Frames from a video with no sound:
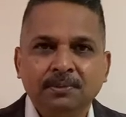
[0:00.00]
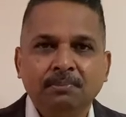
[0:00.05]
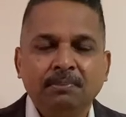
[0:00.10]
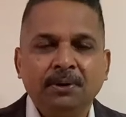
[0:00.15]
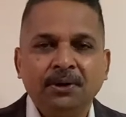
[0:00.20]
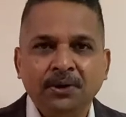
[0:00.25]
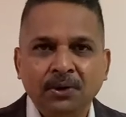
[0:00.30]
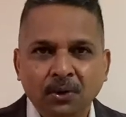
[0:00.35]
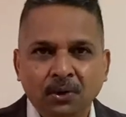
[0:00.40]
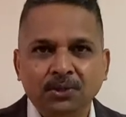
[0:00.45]

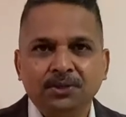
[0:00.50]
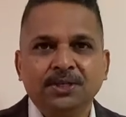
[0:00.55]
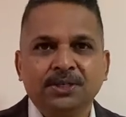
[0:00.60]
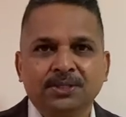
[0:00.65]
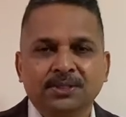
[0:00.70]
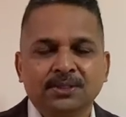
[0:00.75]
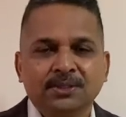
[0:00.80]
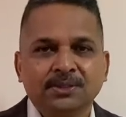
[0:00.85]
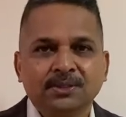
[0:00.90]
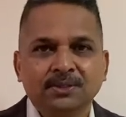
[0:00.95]
but know this
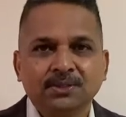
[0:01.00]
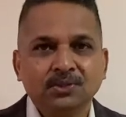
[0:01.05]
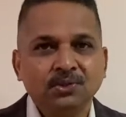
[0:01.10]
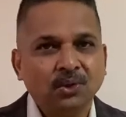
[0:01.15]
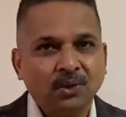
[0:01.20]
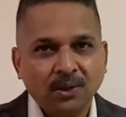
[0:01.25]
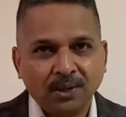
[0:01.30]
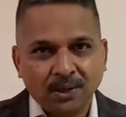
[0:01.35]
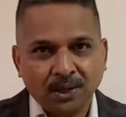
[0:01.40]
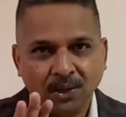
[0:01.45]

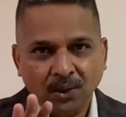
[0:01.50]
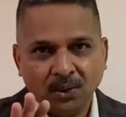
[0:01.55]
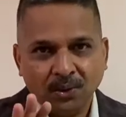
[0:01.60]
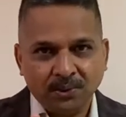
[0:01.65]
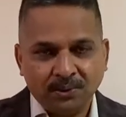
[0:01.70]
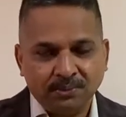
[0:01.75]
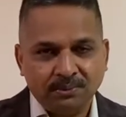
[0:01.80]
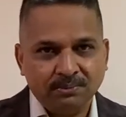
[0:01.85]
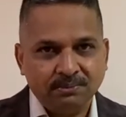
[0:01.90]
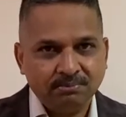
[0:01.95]
you're not
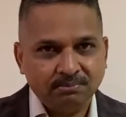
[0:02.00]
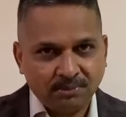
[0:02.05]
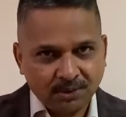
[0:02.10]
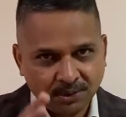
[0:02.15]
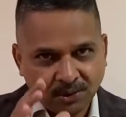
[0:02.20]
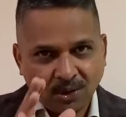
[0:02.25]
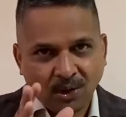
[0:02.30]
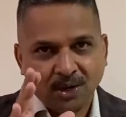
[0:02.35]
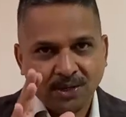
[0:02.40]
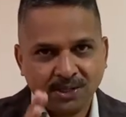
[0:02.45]
alone
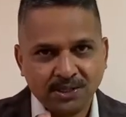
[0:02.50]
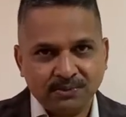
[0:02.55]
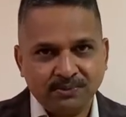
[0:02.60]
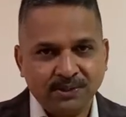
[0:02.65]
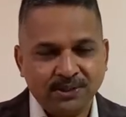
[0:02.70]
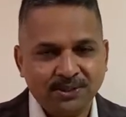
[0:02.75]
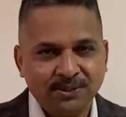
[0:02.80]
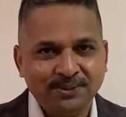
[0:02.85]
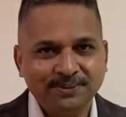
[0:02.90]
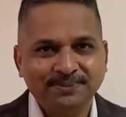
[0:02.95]
god is
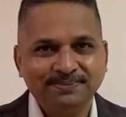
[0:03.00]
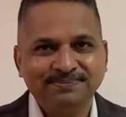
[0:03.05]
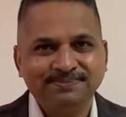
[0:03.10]
with you